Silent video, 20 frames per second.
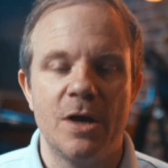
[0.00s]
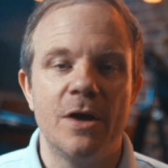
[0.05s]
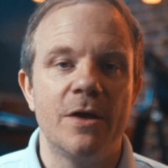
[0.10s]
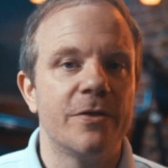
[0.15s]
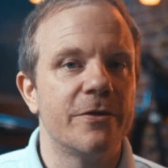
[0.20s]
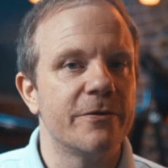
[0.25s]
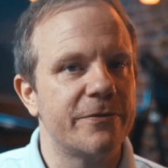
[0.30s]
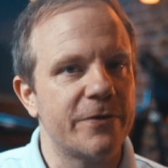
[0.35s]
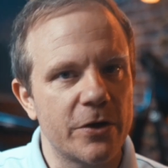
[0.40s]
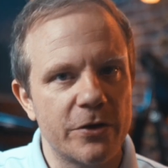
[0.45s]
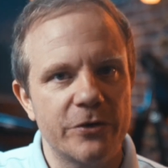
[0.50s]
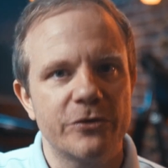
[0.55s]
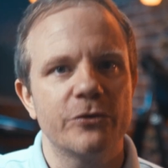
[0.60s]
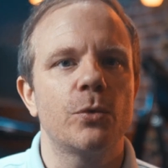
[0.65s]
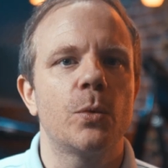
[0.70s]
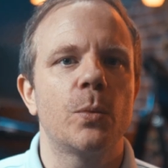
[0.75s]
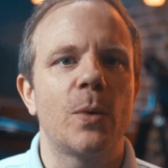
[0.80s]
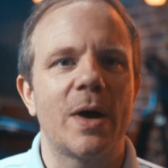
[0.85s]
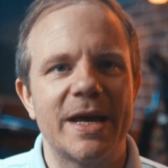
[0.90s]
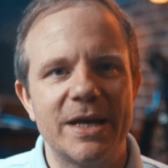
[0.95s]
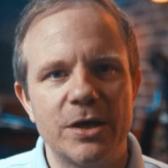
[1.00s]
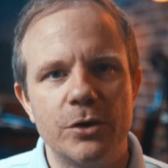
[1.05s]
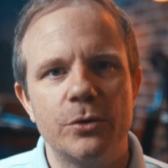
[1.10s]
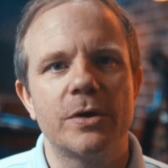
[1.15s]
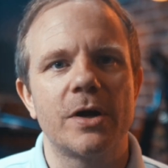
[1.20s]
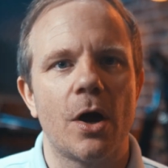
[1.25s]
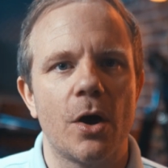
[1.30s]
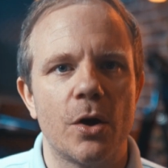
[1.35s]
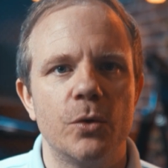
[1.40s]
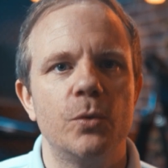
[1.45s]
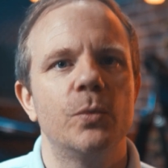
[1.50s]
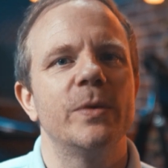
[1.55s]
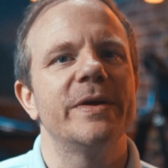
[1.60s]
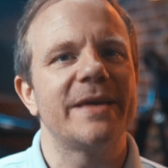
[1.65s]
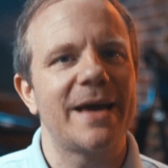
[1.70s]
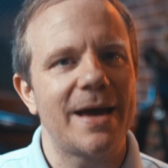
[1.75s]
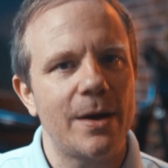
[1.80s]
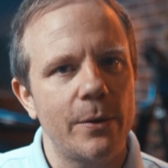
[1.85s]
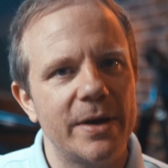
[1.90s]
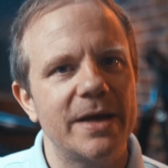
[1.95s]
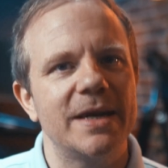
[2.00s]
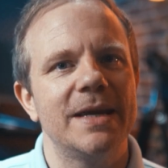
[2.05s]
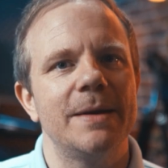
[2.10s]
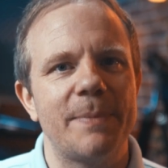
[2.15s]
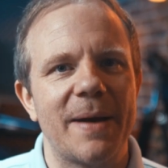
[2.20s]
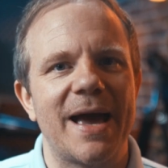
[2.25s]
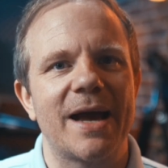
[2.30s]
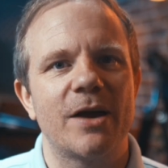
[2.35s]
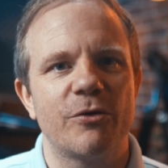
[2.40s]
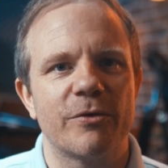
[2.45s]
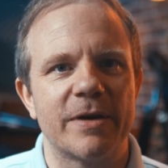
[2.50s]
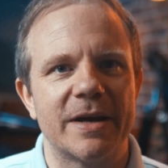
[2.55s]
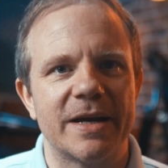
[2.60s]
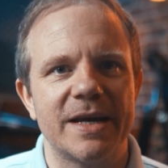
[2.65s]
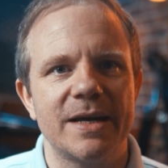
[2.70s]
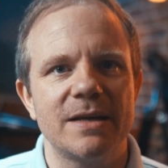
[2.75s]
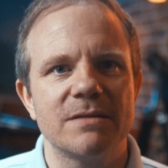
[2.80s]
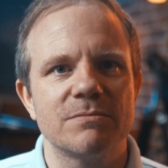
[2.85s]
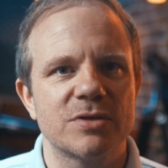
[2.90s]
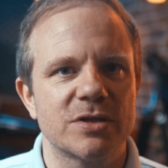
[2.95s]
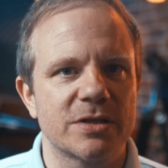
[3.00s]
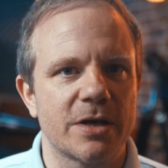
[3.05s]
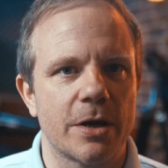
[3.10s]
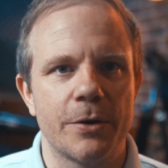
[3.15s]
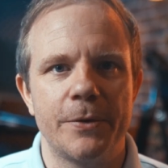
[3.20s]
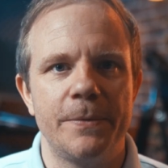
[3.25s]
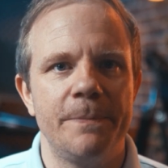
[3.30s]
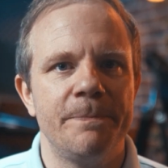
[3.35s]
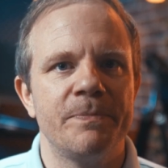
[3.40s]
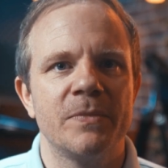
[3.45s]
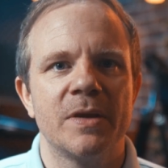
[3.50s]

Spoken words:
The further away you go without any bad credit, so